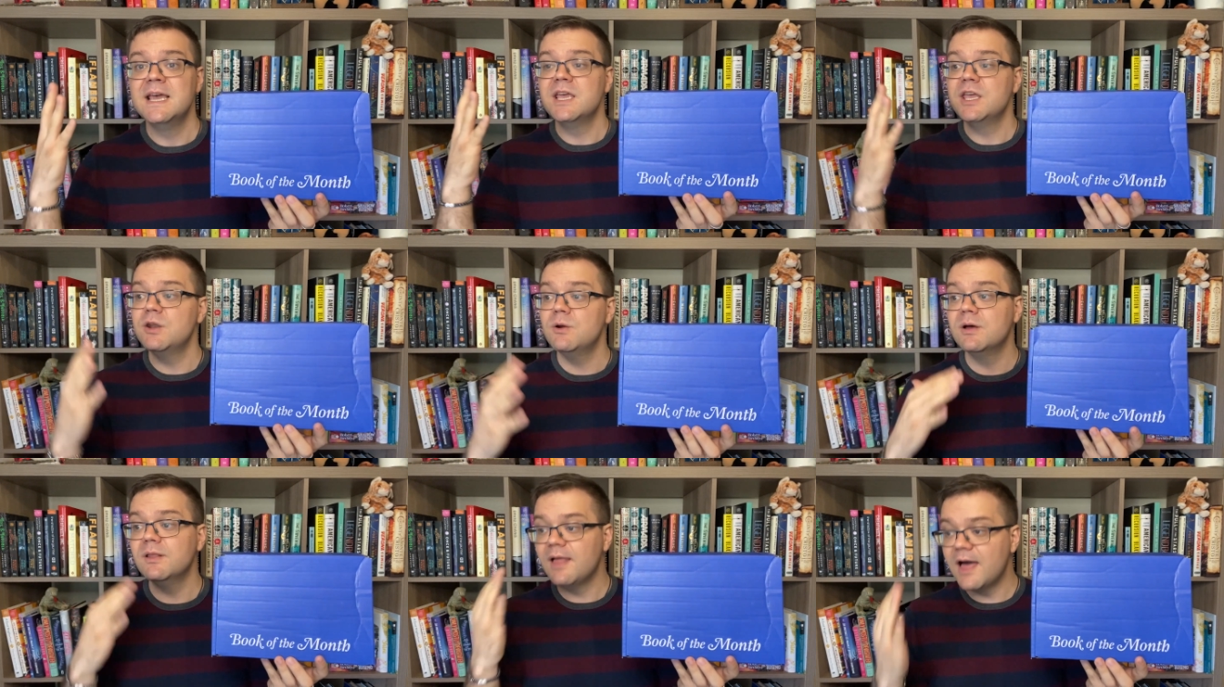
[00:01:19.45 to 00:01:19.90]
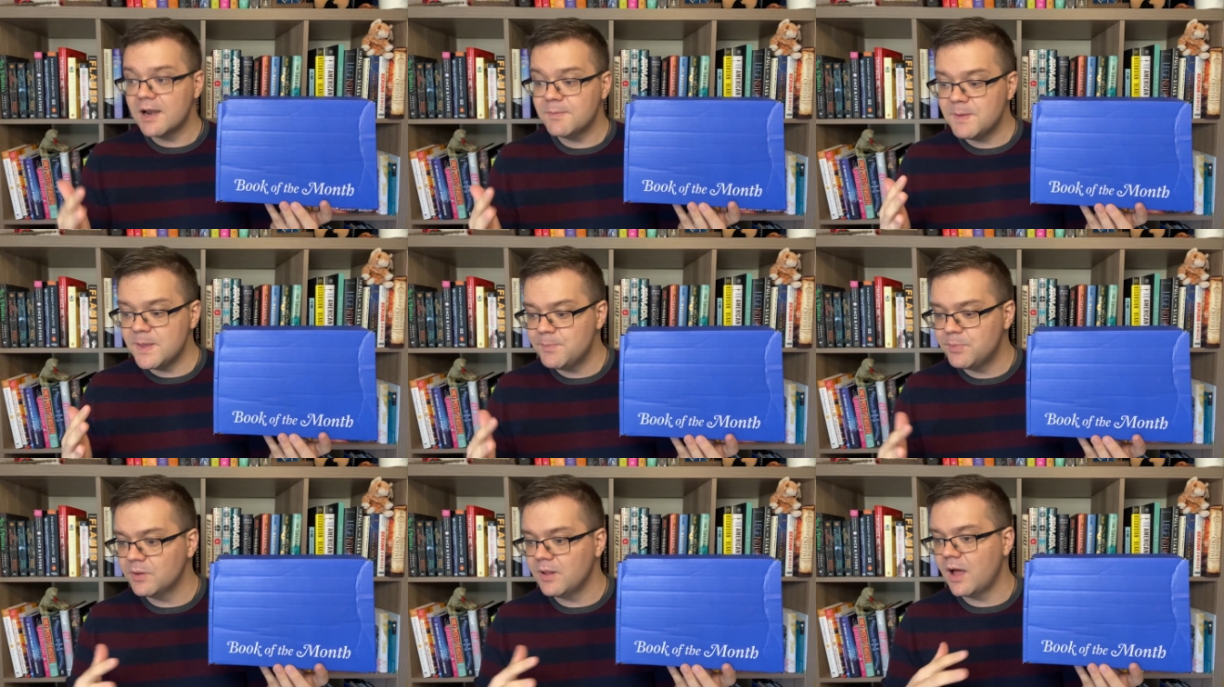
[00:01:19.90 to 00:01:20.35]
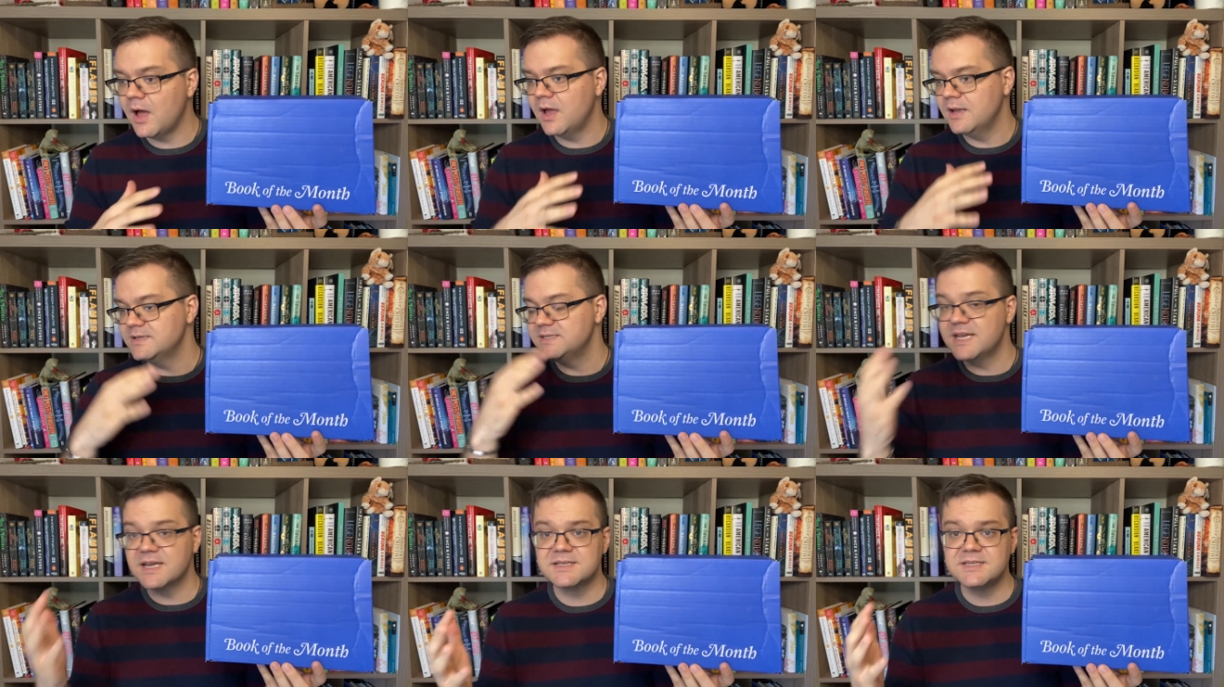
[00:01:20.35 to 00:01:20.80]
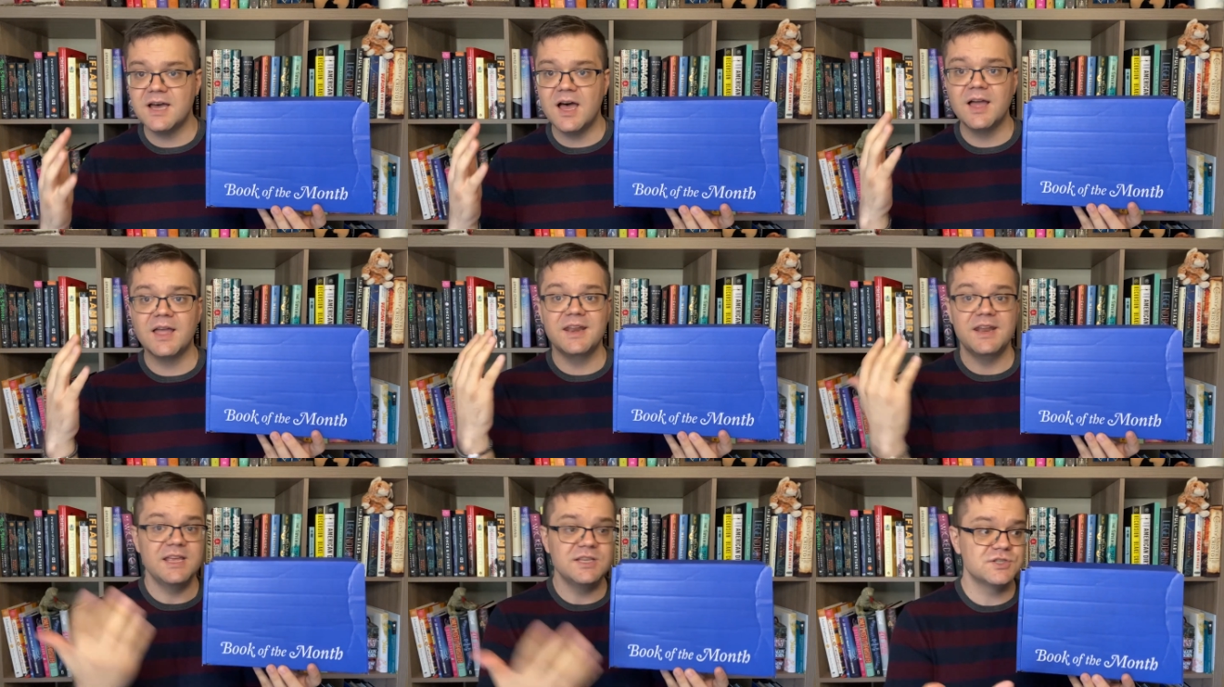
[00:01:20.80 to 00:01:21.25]
You know, a lot of people on
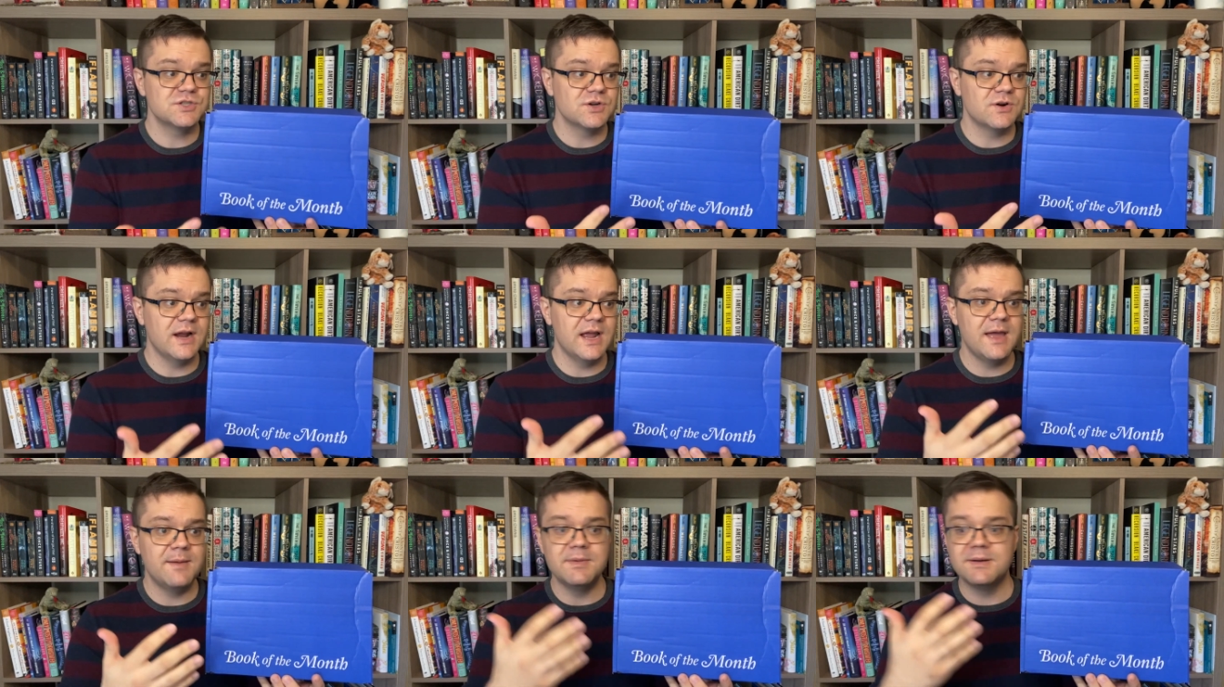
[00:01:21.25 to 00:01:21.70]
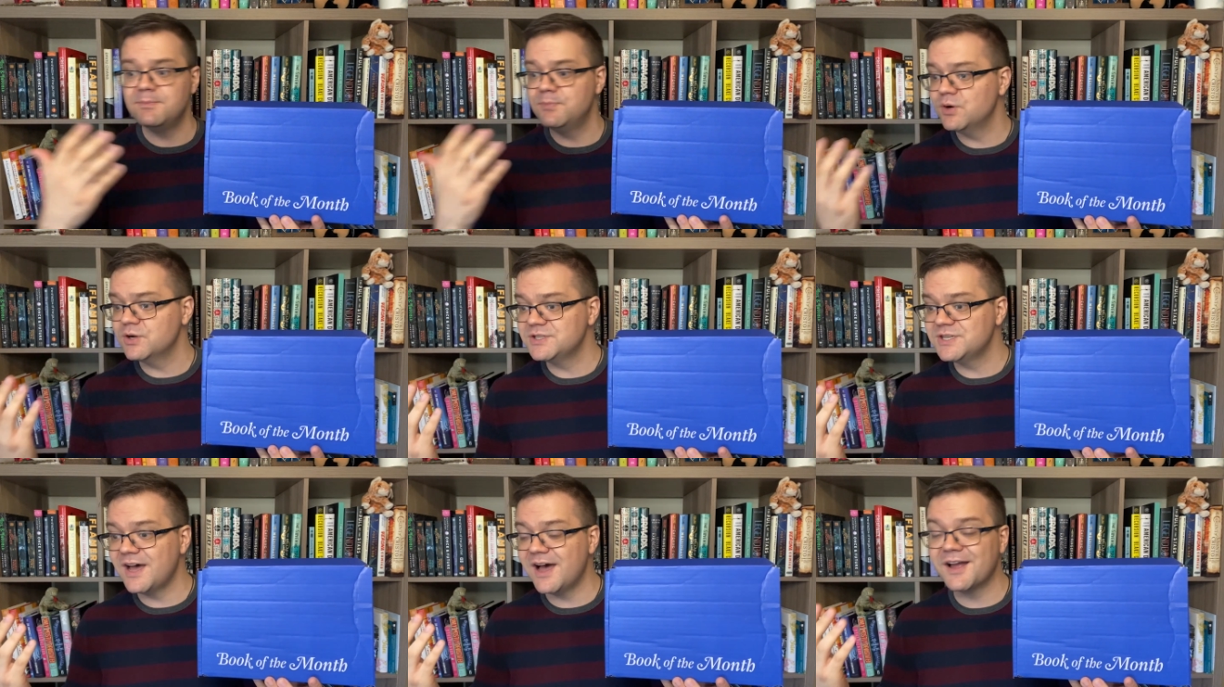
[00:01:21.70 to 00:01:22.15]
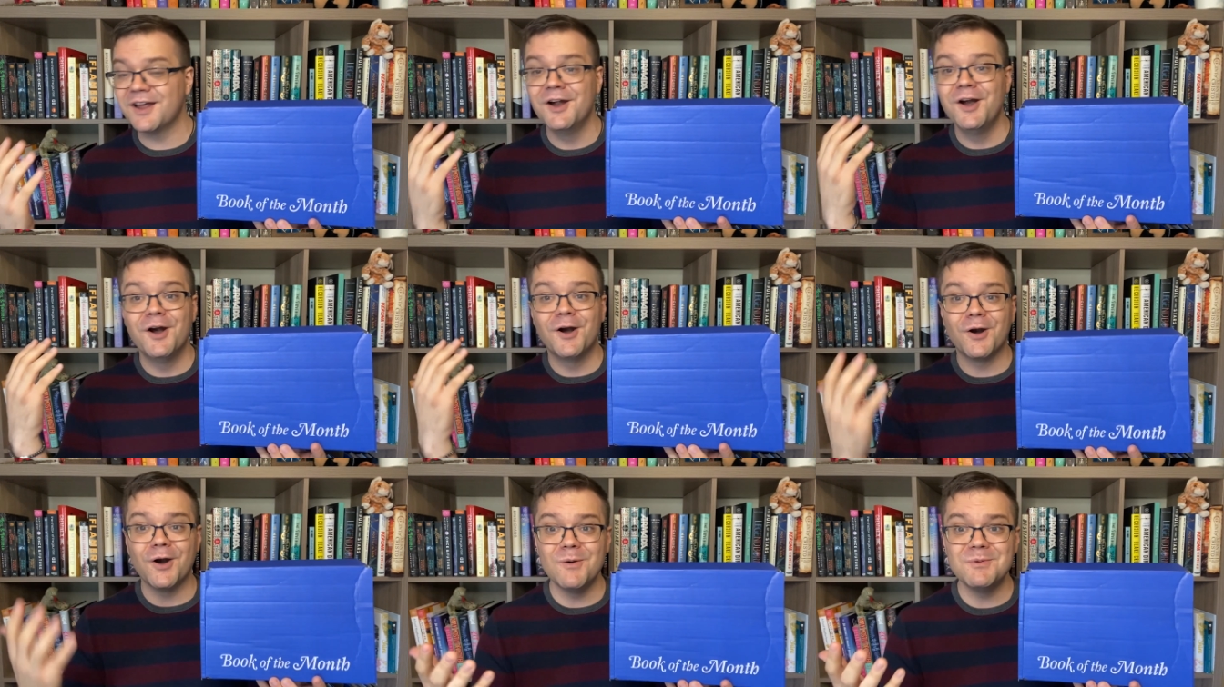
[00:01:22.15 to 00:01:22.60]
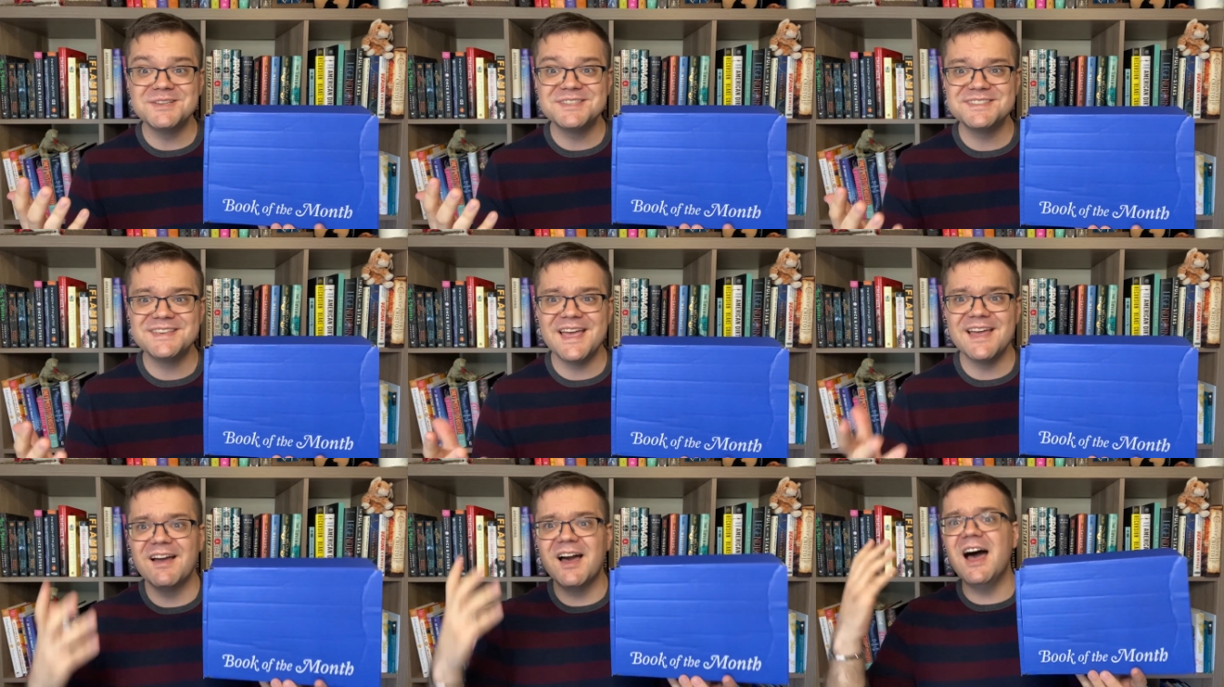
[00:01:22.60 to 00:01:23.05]
TikTok and Instagram and Book Talk are always
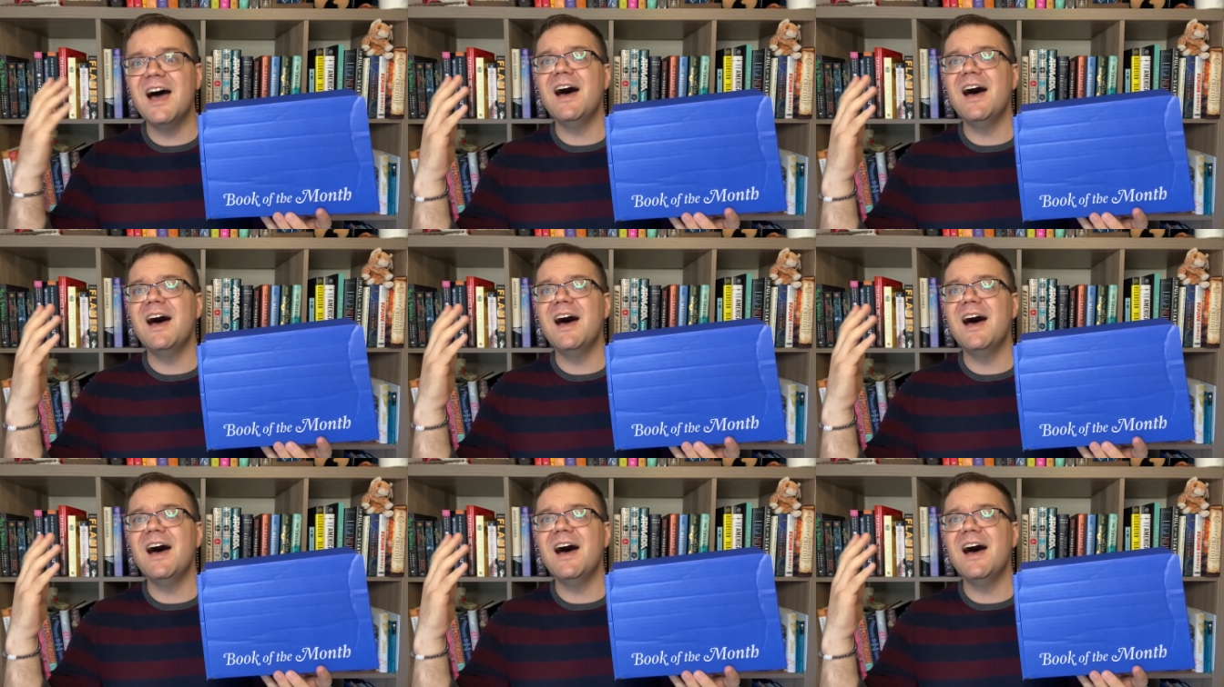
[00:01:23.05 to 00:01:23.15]
saying,